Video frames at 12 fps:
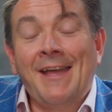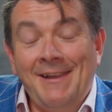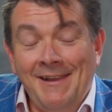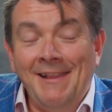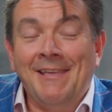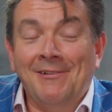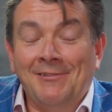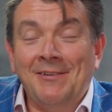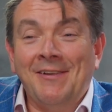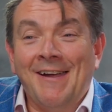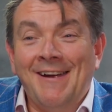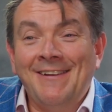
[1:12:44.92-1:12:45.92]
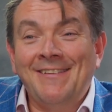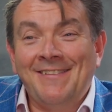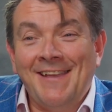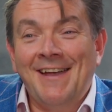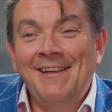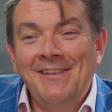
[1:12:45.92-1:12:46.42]
That nearly killed 2 characters,
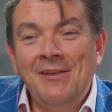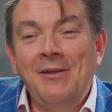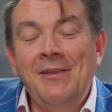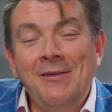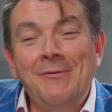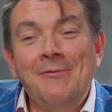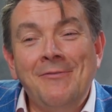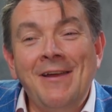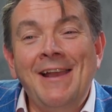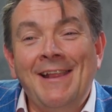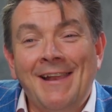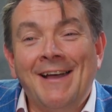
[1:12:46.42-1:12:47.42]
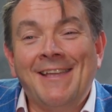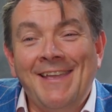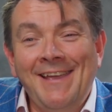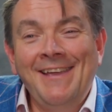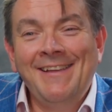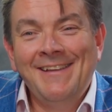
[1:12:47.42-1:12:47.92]
yeah. You were really
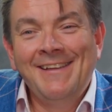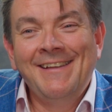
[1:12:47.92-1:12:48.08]
lucky.